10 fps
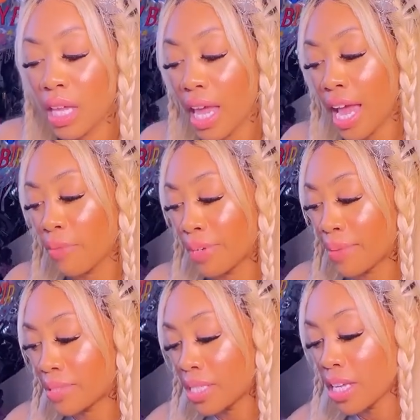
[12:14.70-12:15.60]
And what
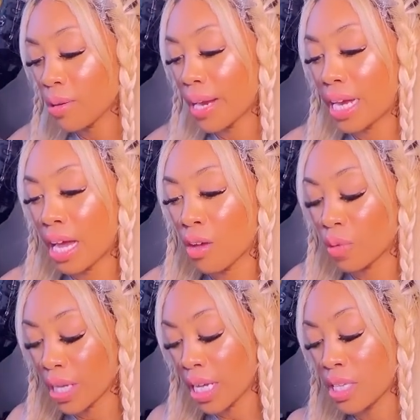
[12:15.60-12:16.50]
I'm seeing right now
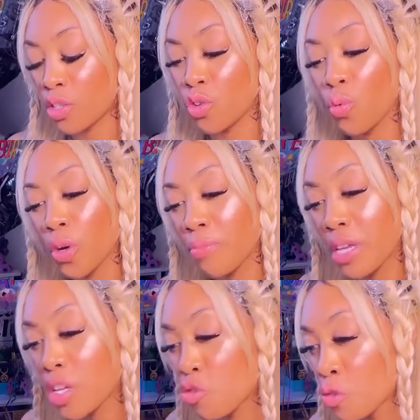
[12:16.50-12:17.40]
is you are
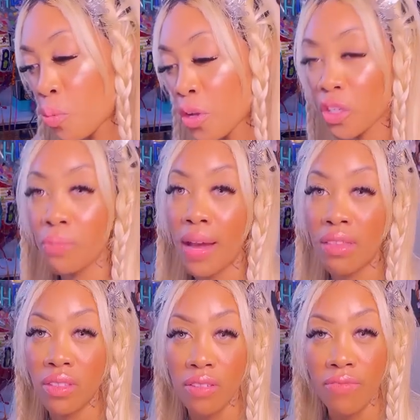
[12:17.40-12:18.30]
being spoiled by
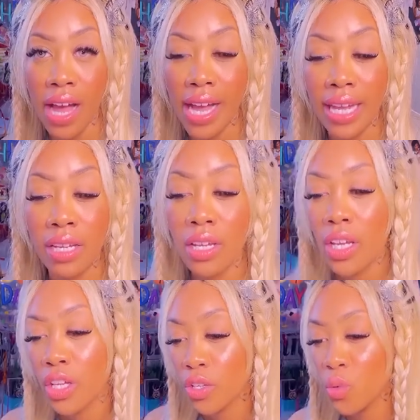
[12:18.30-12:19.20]
the divine.
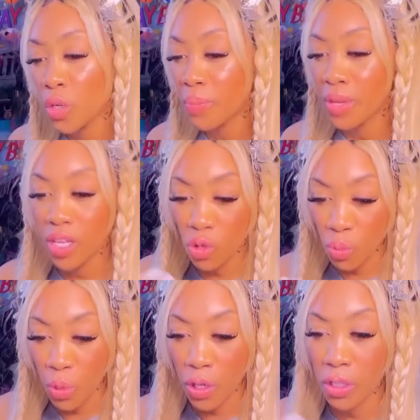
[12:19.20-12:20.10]
You are being
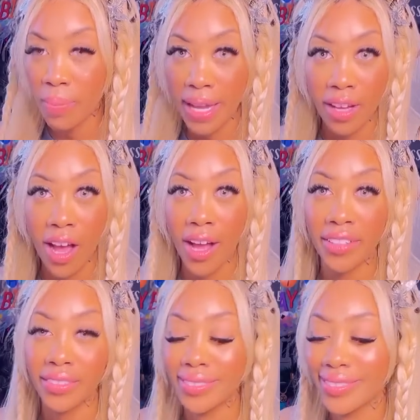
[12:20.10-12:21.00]
spoiled by God.